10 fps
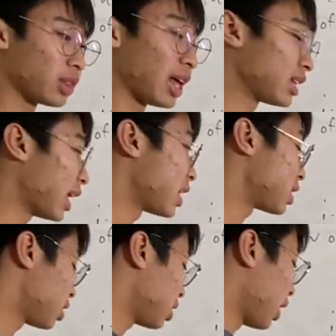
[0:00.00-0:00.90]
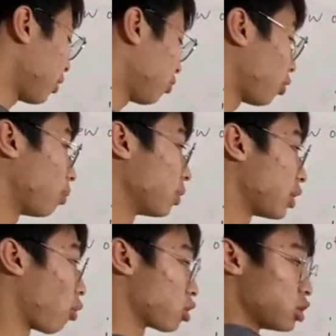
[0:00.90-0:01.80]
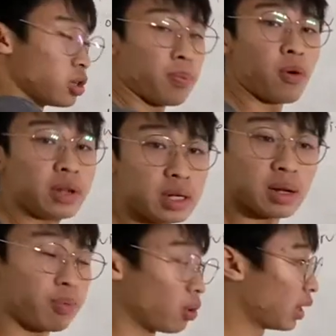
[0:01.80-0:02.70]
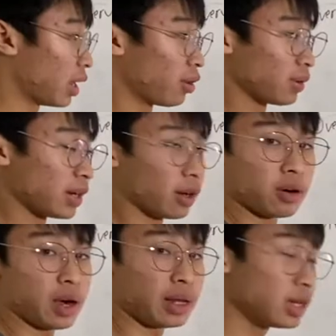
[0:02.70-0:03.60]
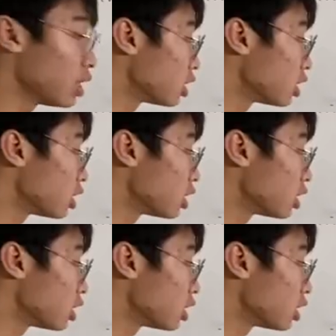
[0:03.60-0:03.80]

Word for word: that takes us to get from the origin to point point A over here, right?